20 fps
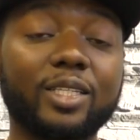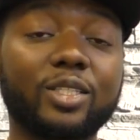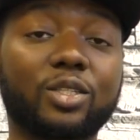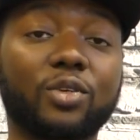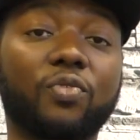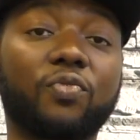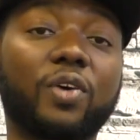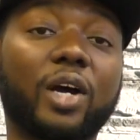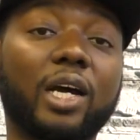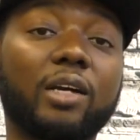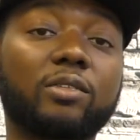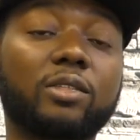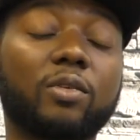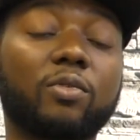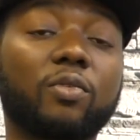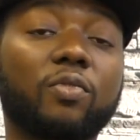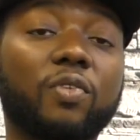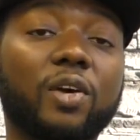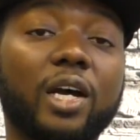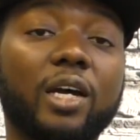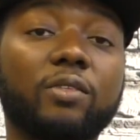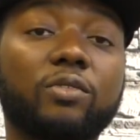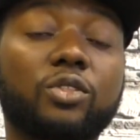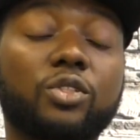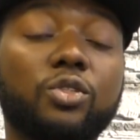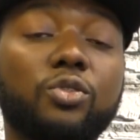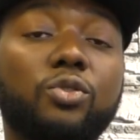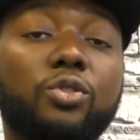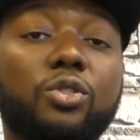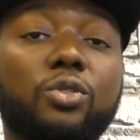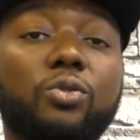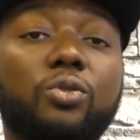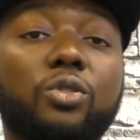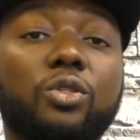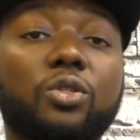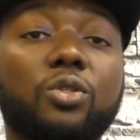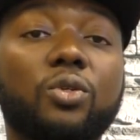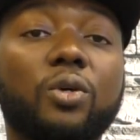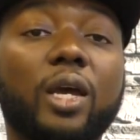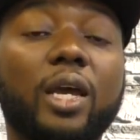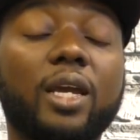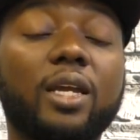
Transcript: to 575 222